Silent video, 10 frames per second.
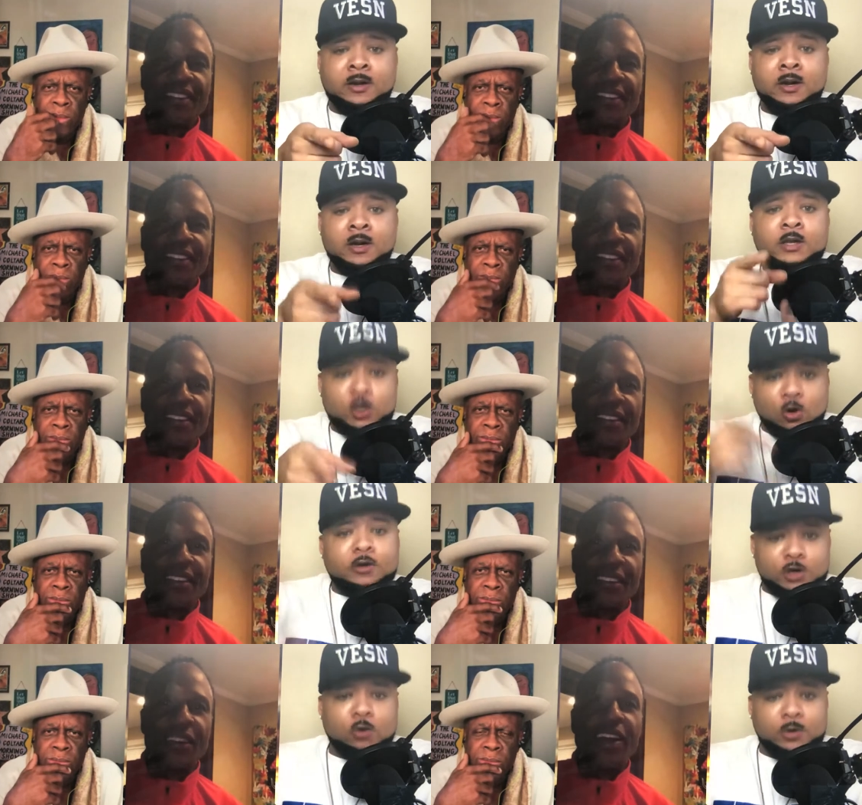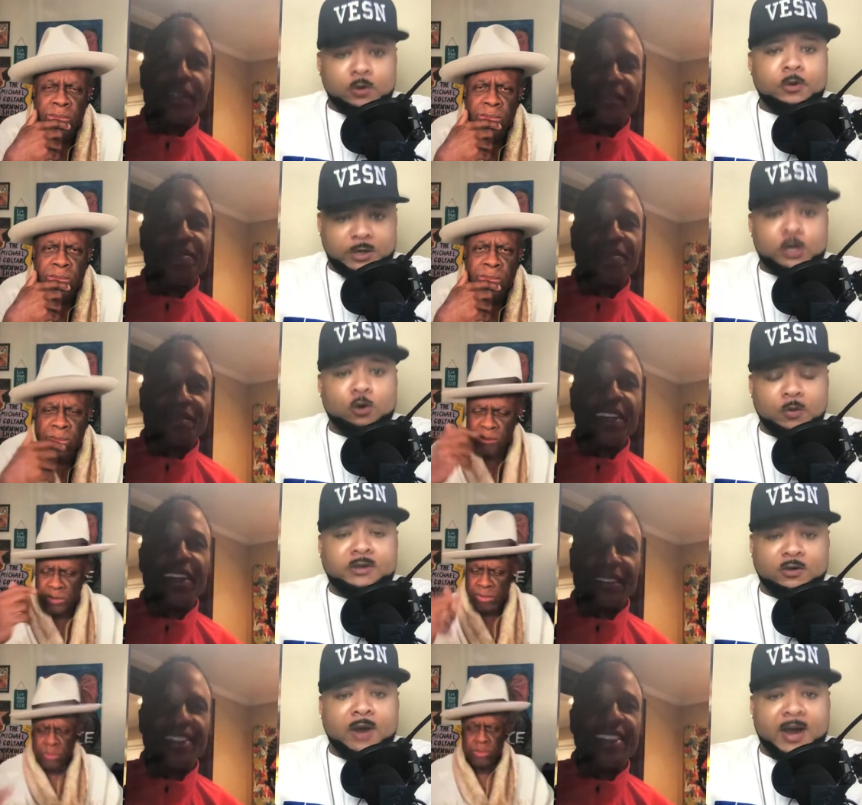Speaker 1: You were you were, yep. you were you were with yep. the
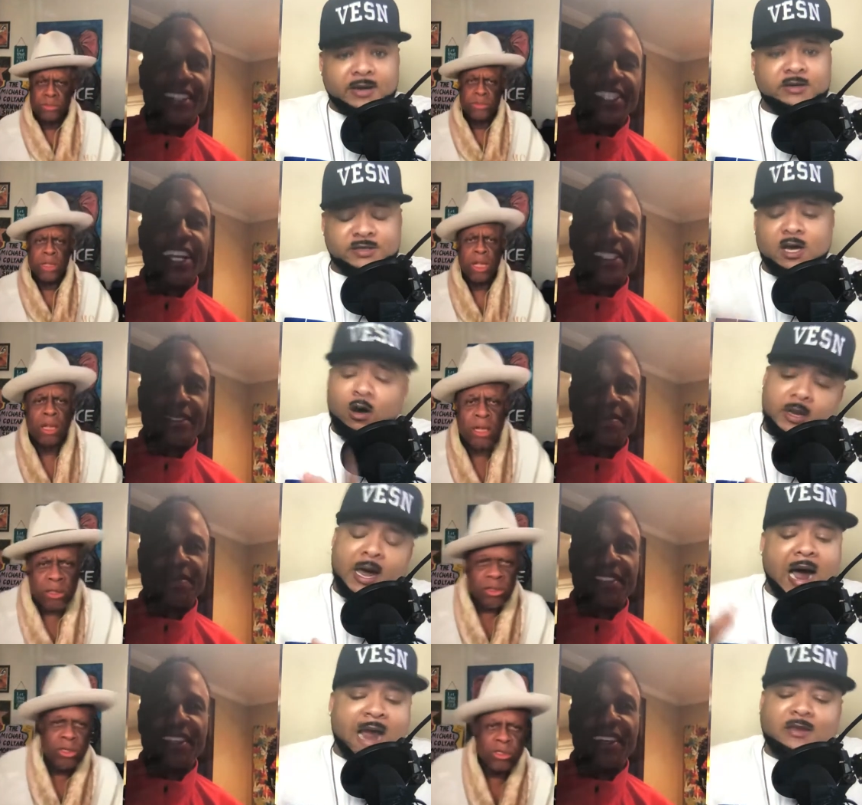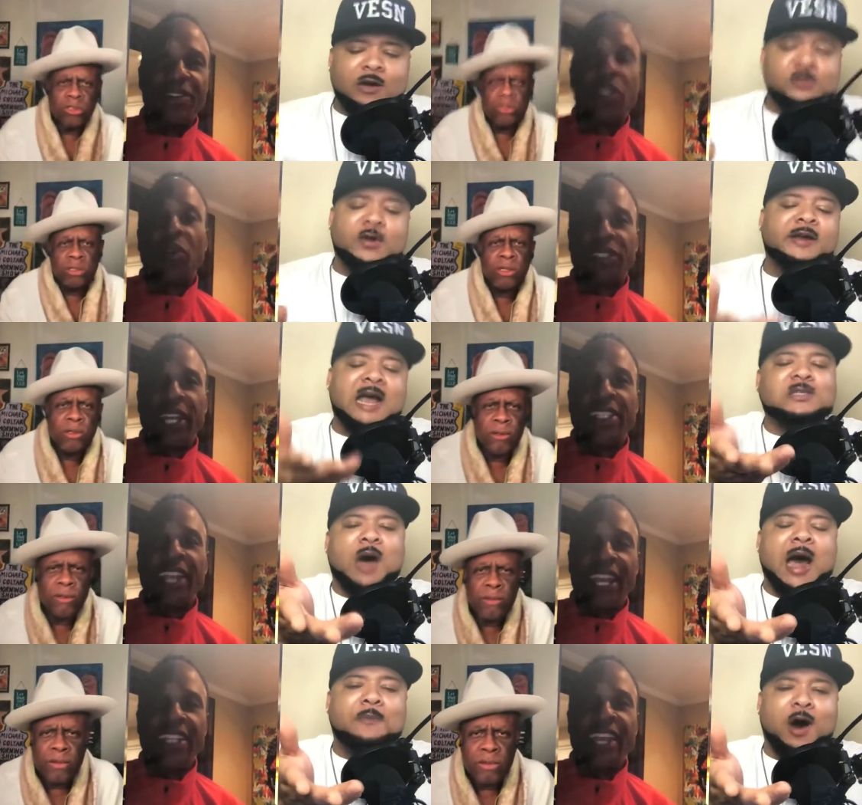Raiders, yep. so I, I thought it was great. And that's why I
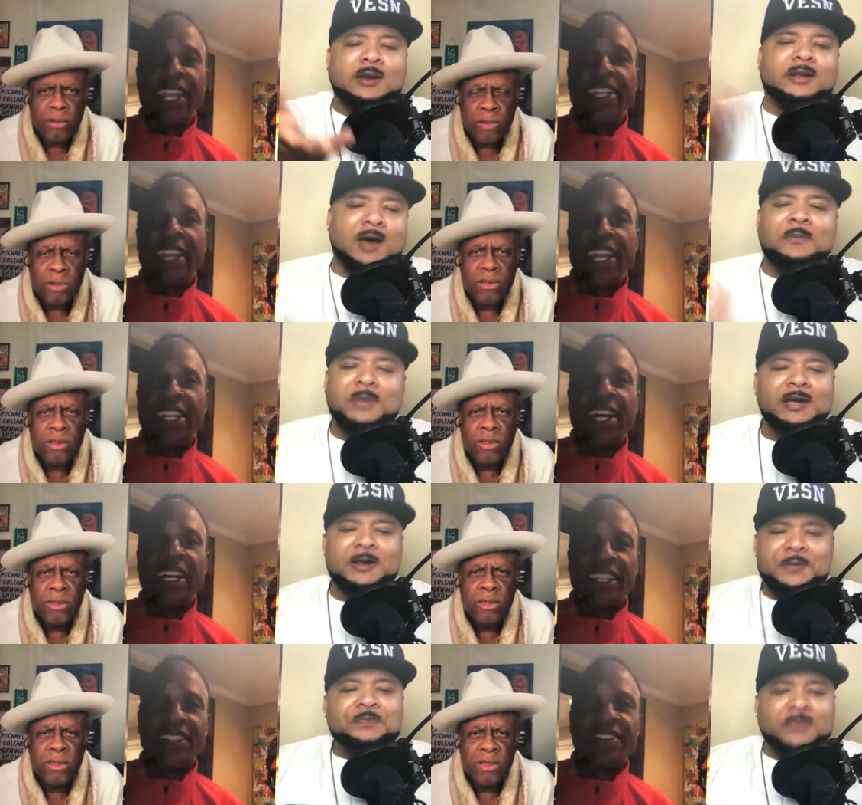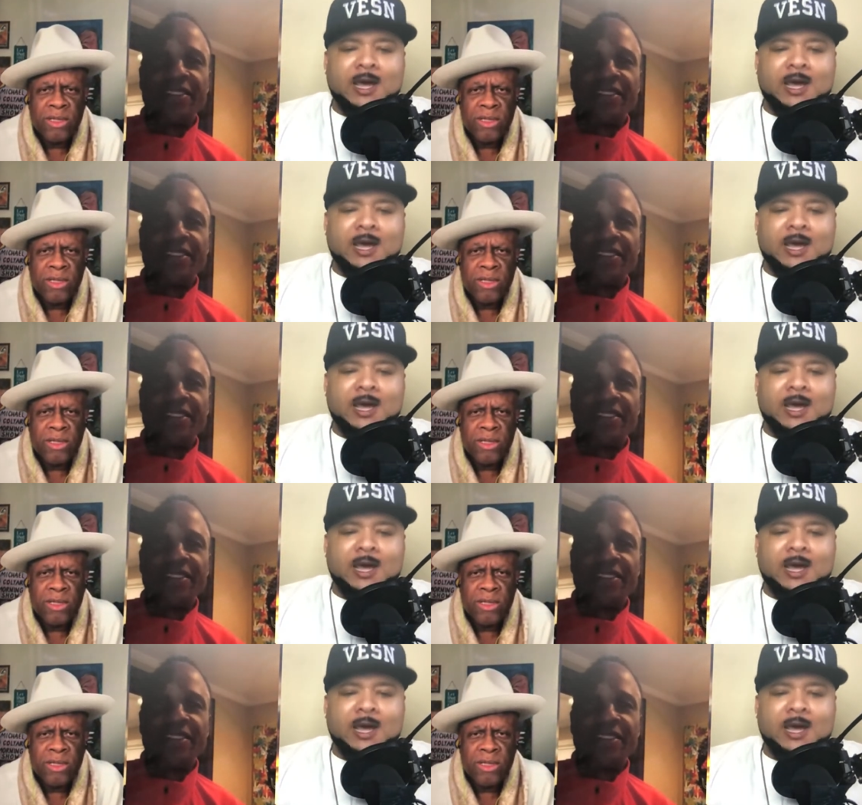bought it up. Yeah,